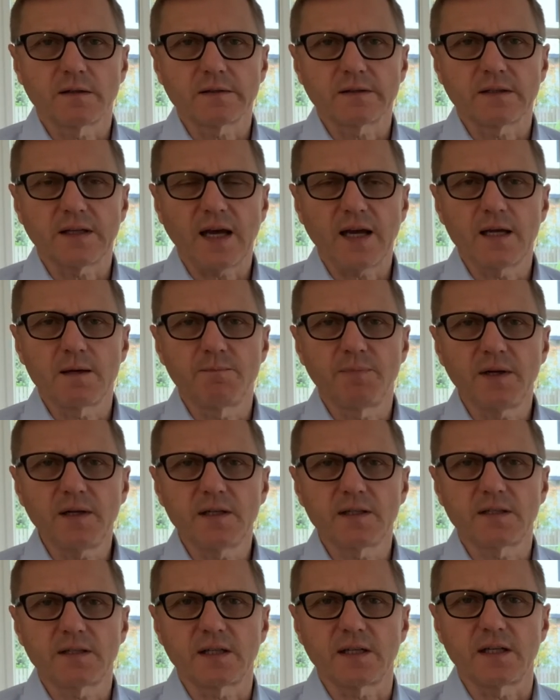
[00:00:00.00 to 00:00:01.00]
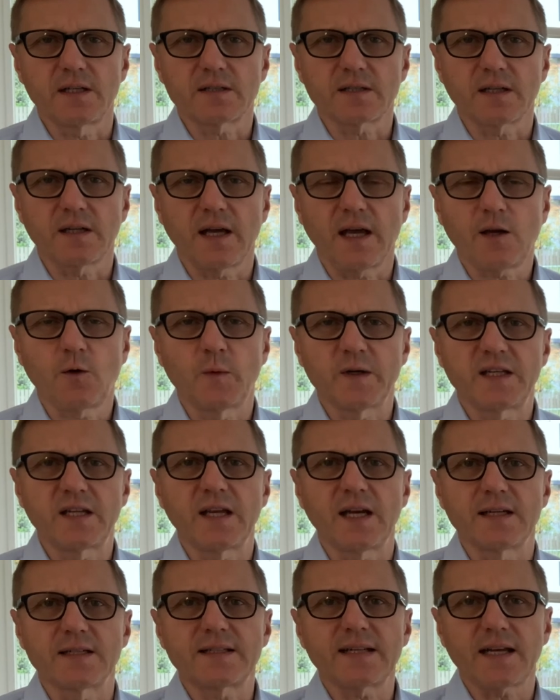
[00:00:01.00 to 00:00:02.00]
liabilities,
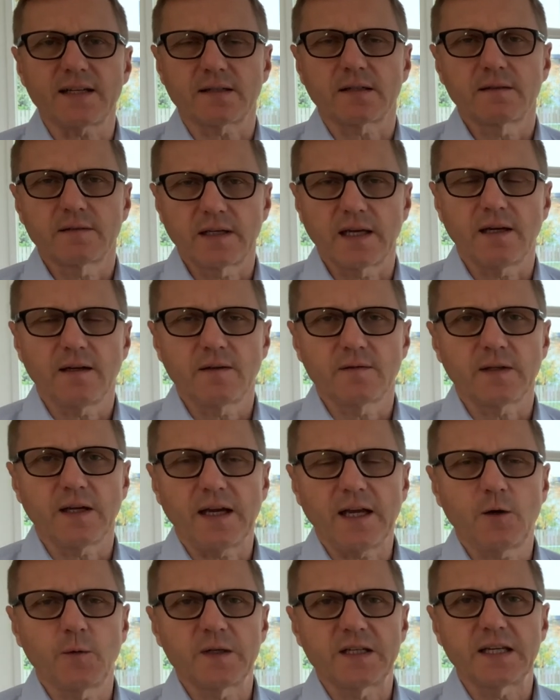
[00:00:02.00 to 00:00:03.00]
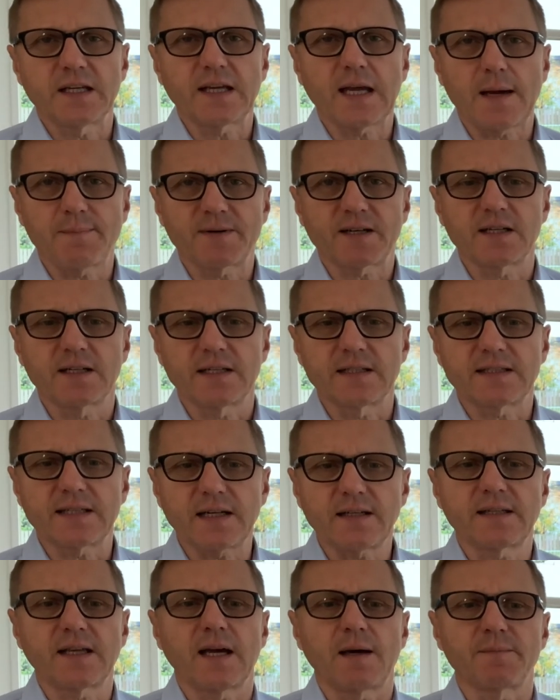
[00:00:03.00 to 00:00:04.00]
equity and debt, equity capital and
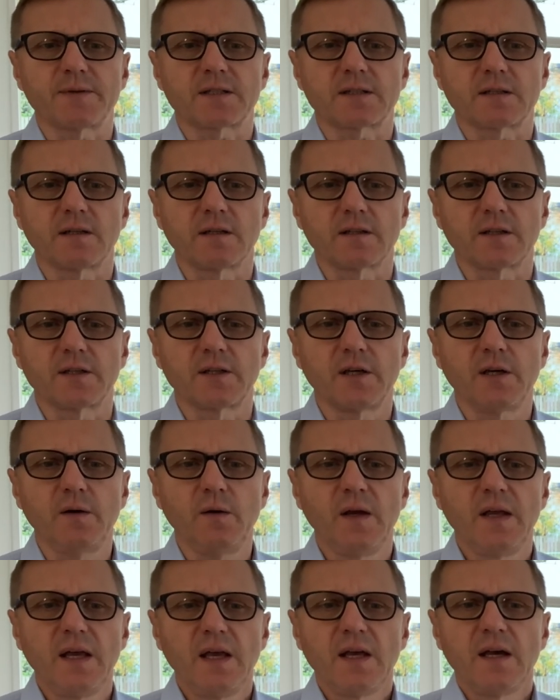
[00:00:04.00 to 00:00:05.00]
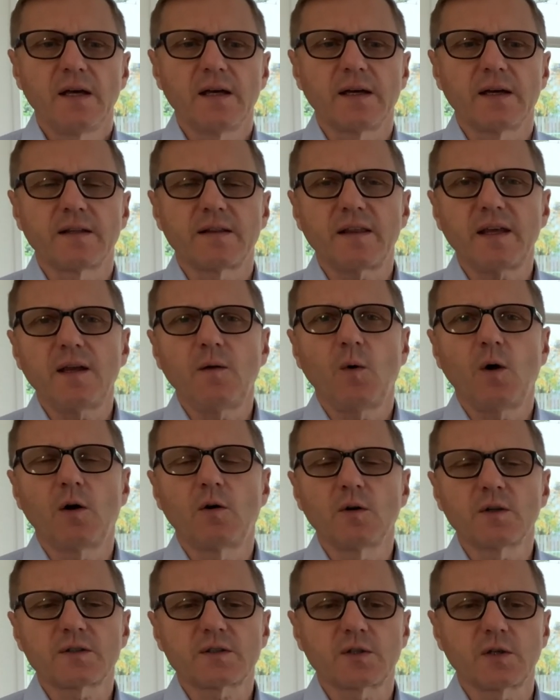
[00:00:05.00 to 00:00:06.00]
debt capital, you know. They were
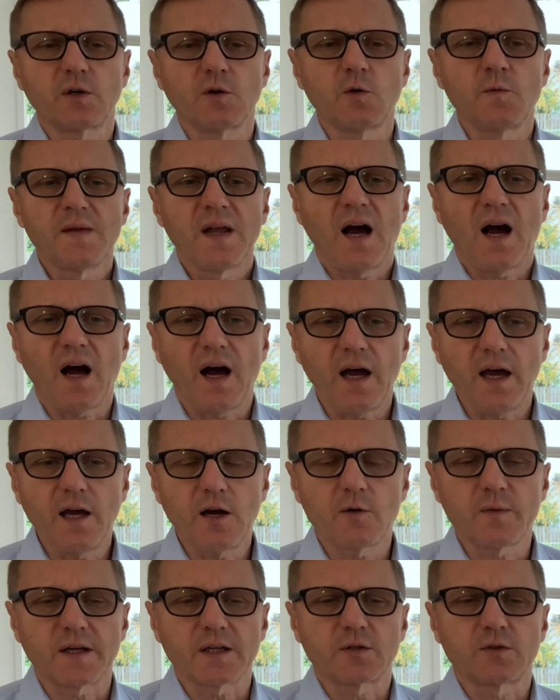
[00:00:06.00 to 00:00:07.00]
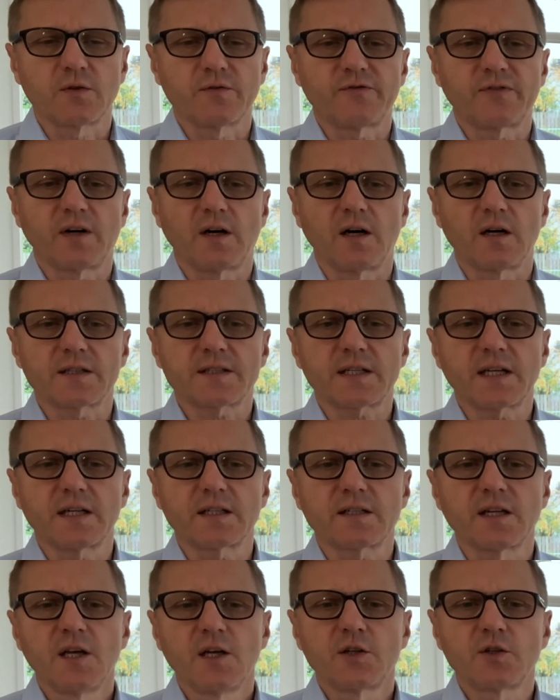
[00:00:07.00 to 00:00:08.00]
also hiring too fast
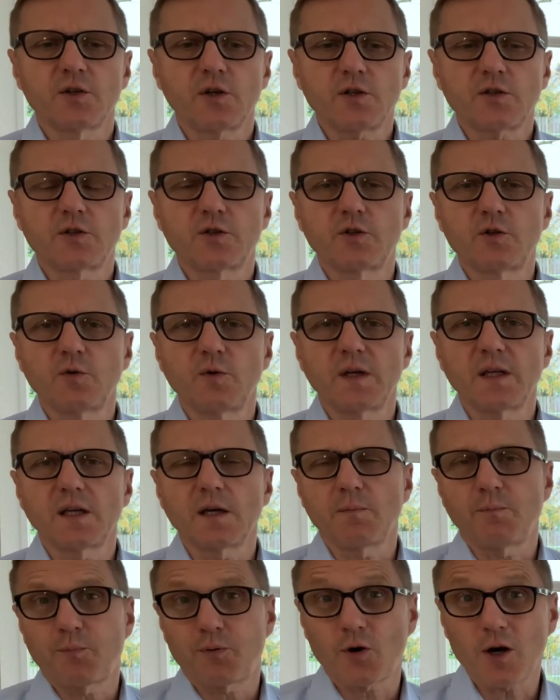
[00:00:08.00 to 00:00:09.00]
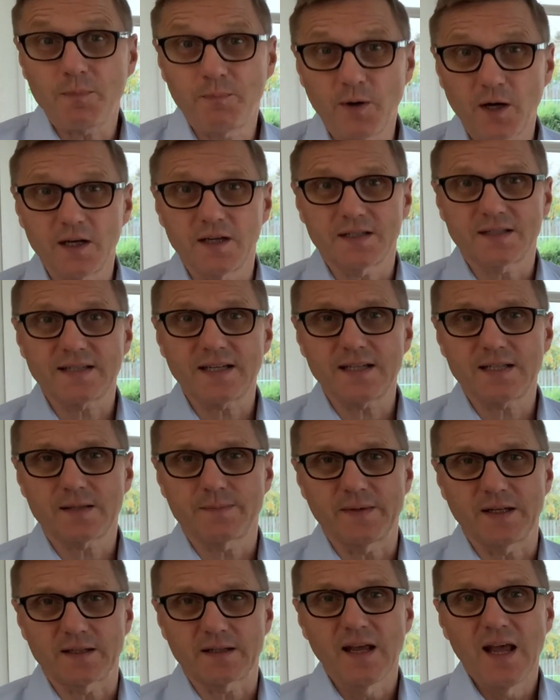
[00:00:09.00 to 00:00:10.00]
and not doing a proper
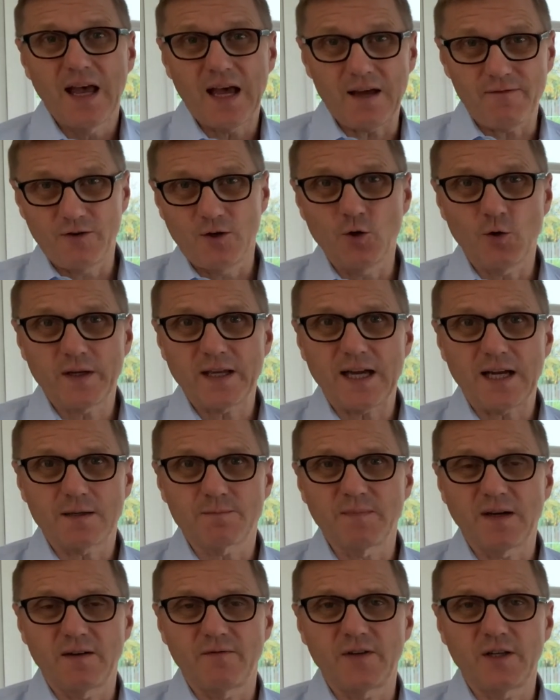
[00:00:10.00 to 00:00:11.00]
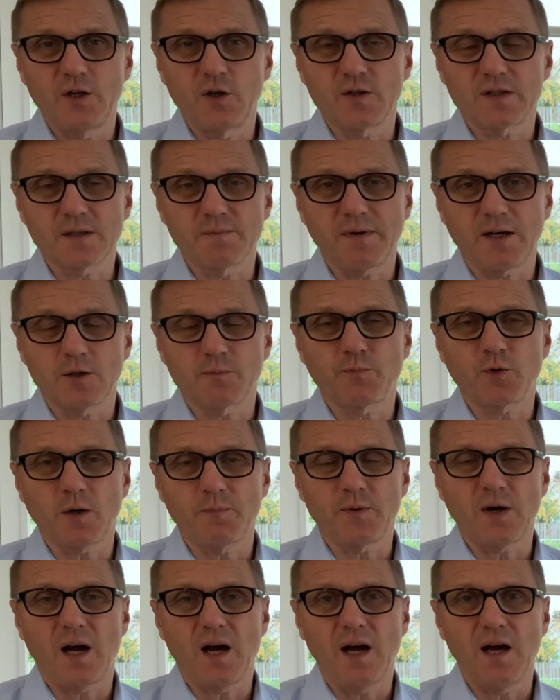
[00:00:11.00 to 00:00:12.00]
assessment. Have a look at my videos about
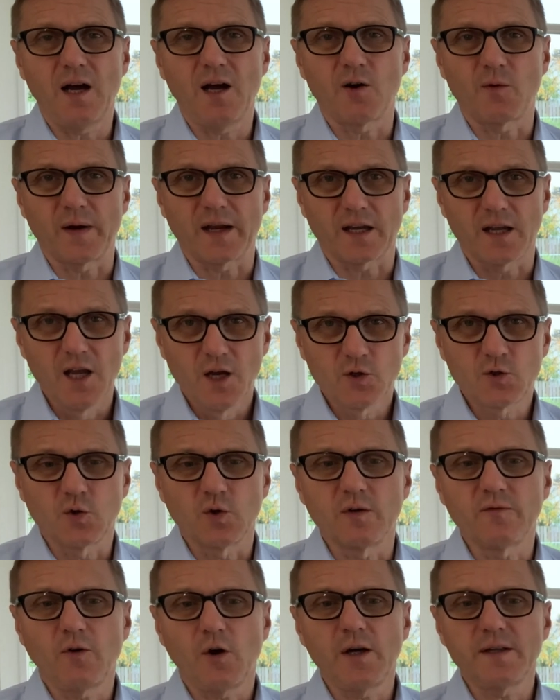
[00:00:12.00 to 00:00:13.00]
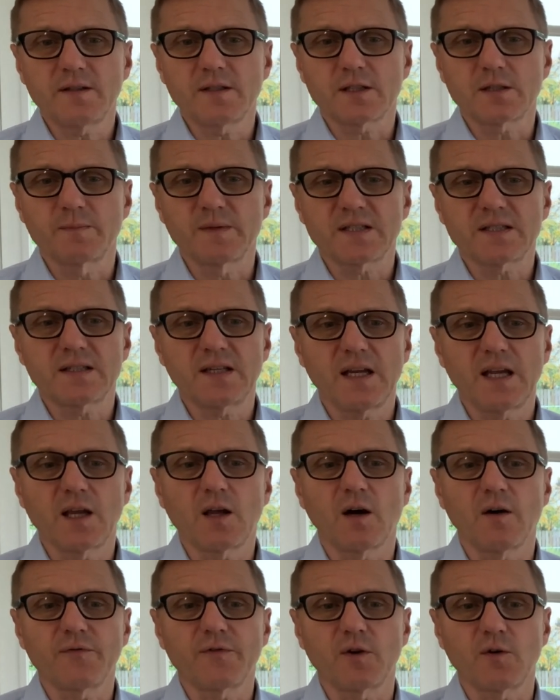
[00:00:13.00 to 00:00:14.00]
proper hiring to avoid this mistake
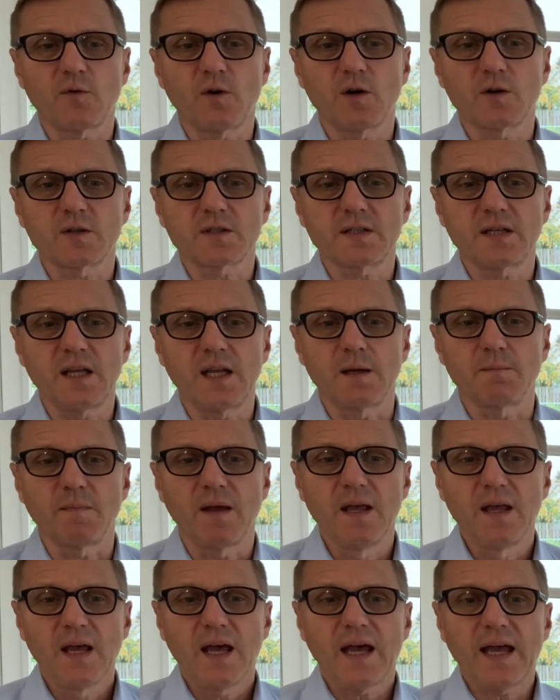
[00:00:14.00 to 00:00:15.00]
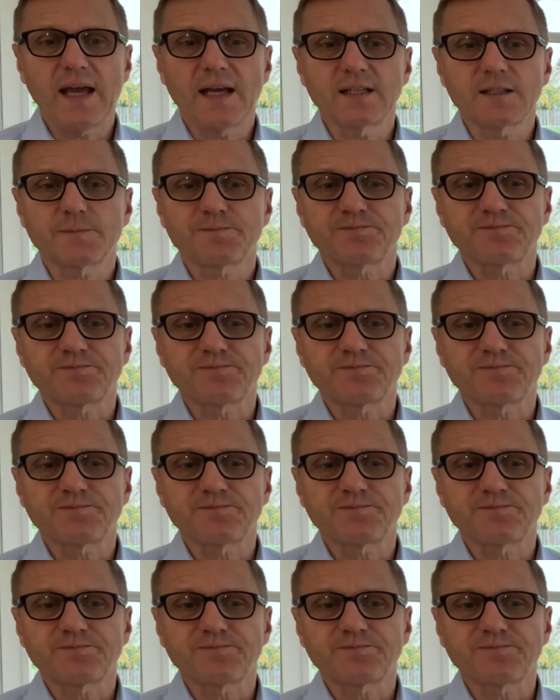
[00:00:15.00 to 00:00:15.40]
of the wrong team. And